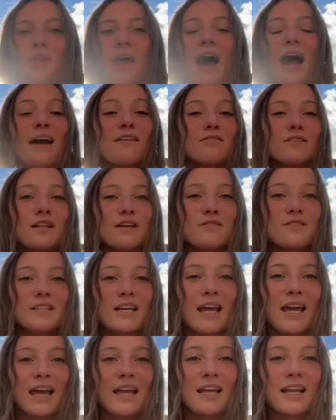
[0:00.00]
I've lived
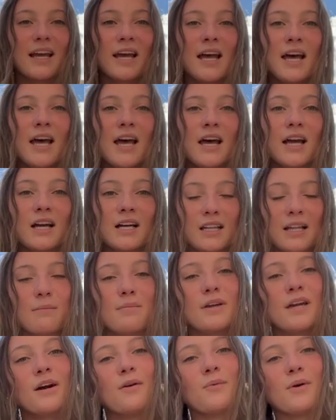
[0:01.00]
in
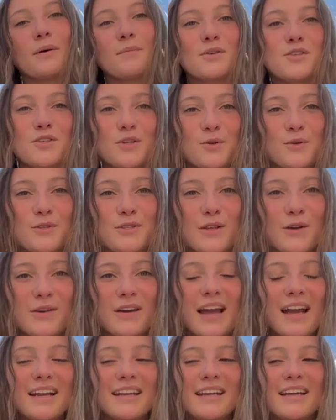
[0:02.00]
Columbia, where Mizzou is
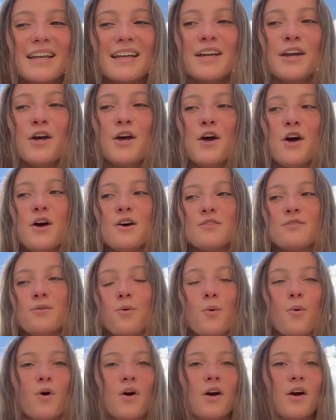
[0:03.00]
located,
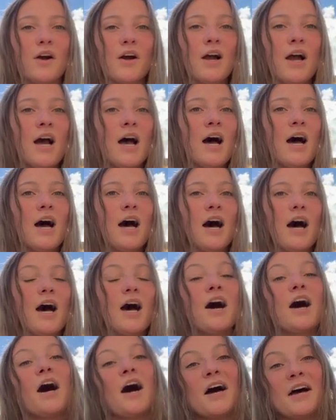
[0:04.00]
for
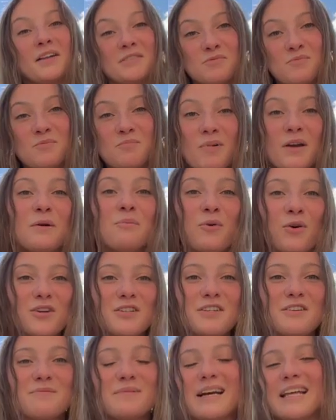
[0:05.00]
a big
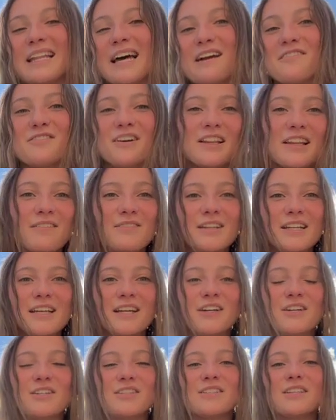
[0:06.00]
portion of my life, 11
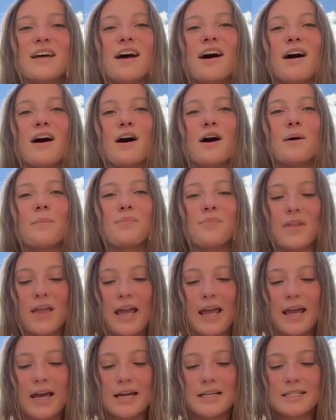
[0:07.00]
years,
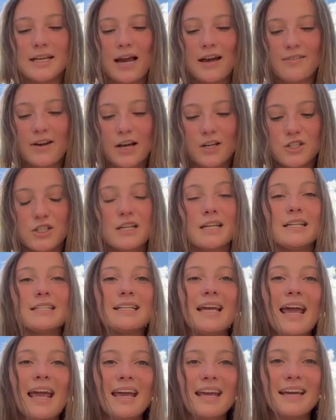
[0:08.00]
and I've actually
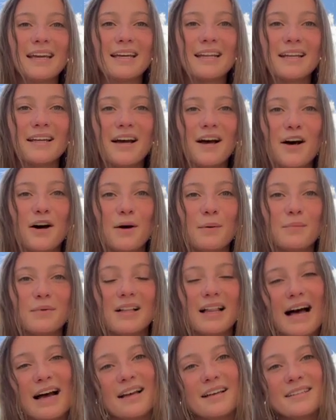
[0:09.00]
taken
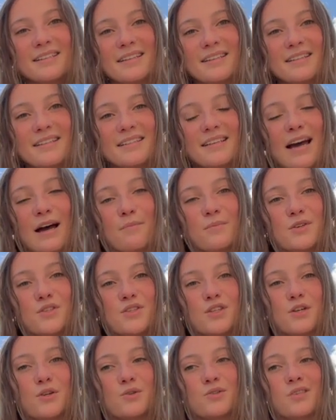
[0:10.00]
classes at
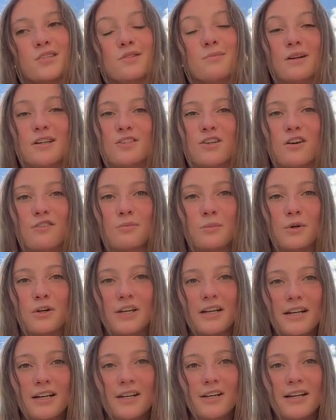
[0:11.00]
Mizzou since my sophomore
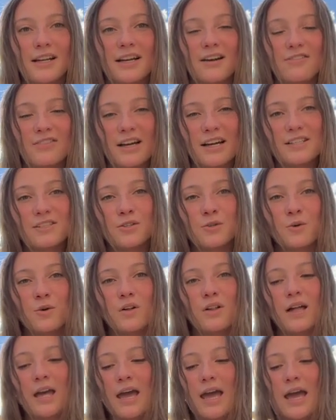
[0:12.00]
year of high
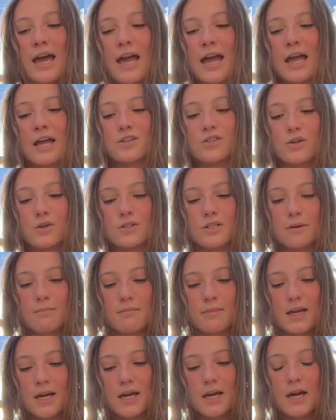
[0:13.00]
school, and so to
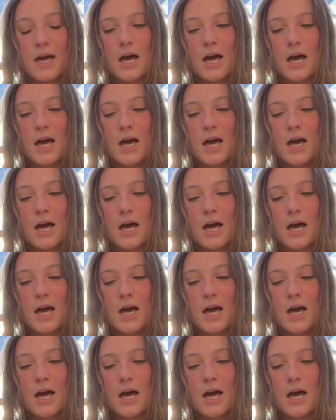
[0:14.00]
me,